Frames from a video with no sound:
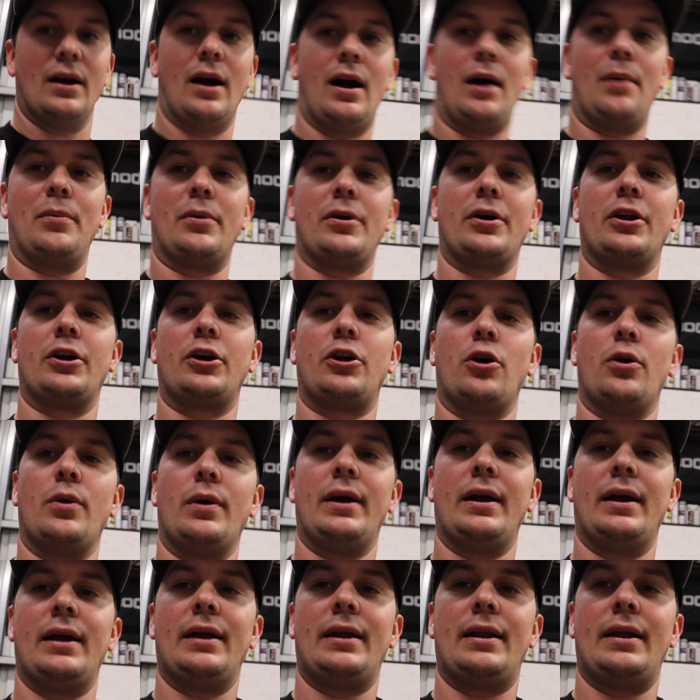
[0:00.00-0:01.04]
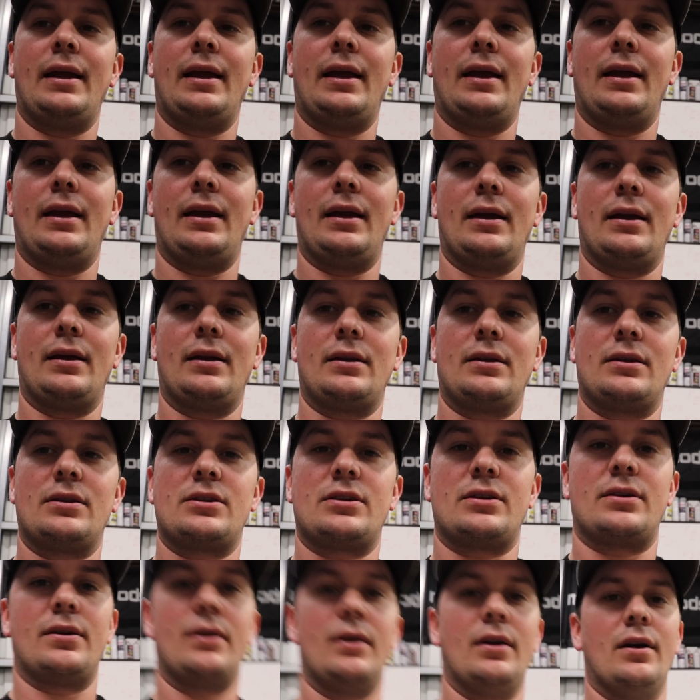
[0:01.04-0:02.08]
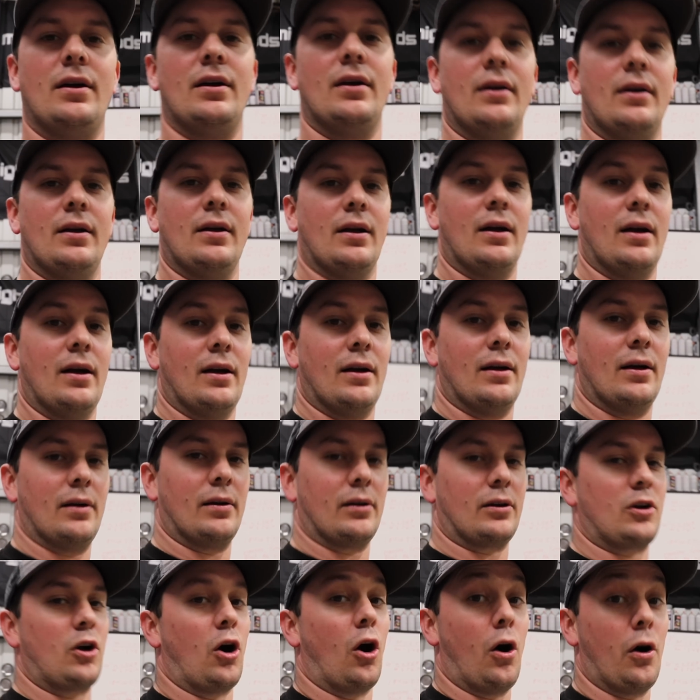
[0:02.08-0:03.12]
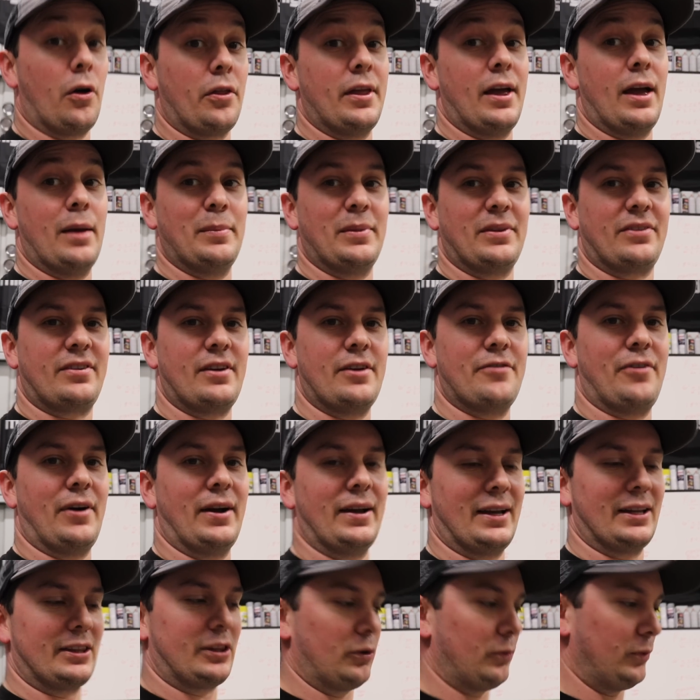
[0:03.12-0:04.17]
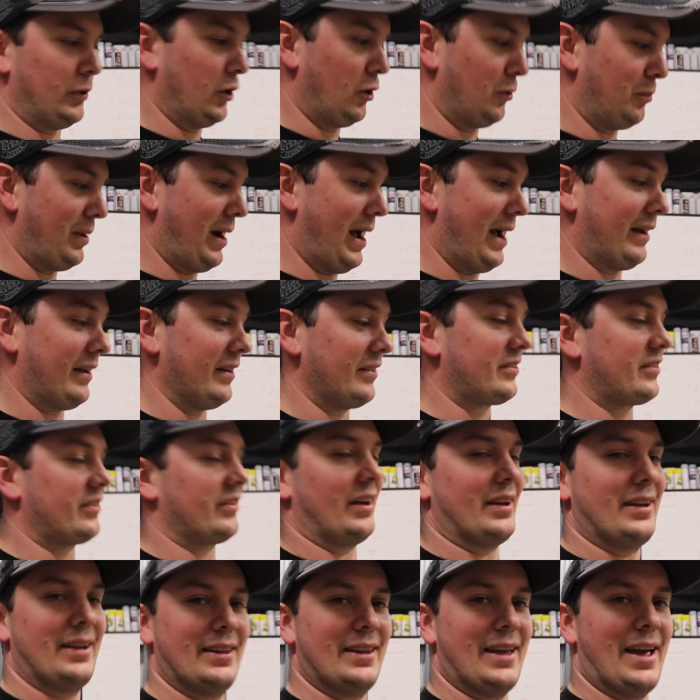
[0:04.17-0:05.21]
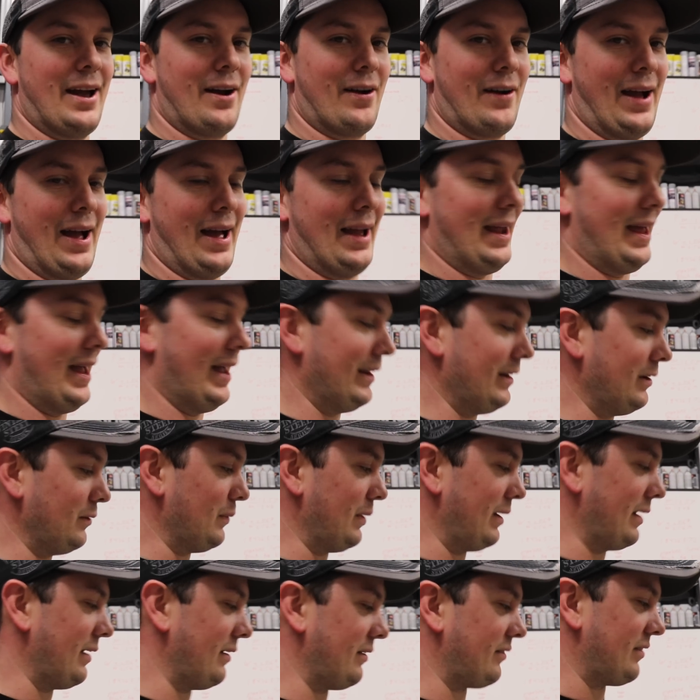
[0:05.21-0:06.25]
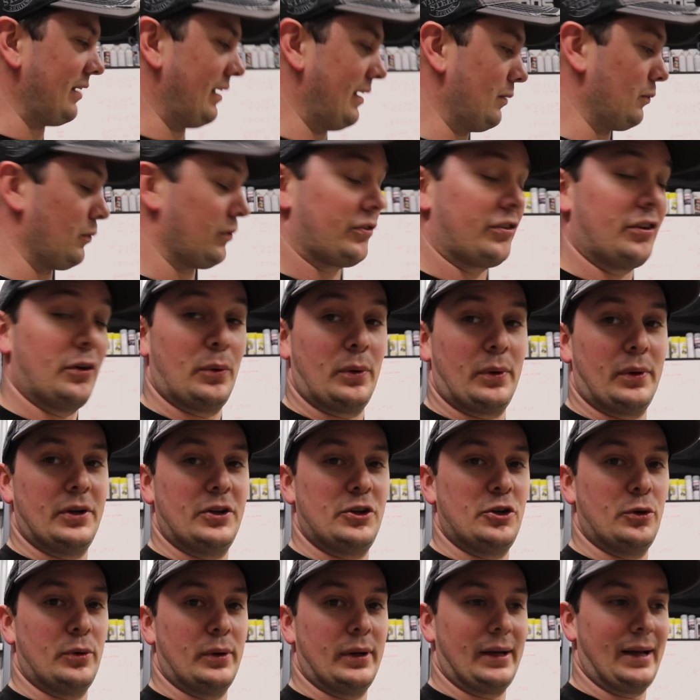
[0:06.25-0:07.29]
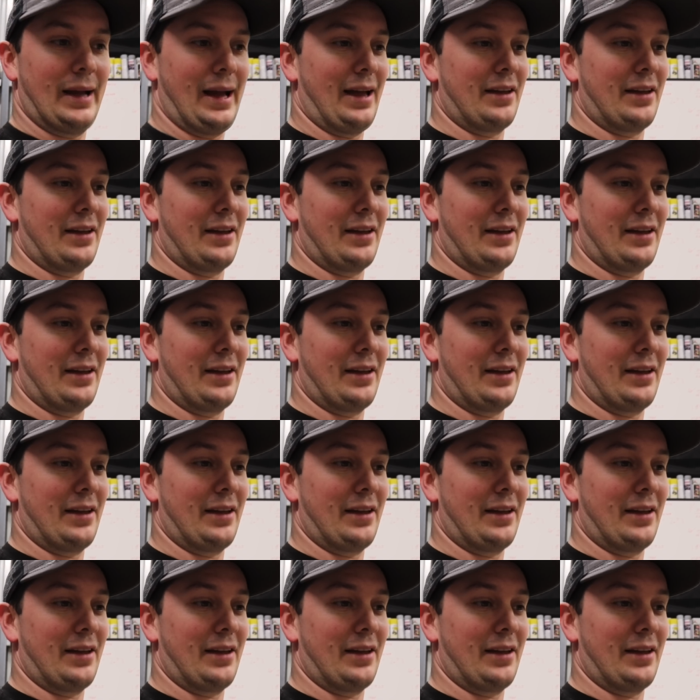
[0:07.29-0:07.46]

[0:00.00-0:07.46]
I'm gonna go ahead and call them and see if I can get the real brackets, because I need the air hat anyways, and we'll see what they're doing.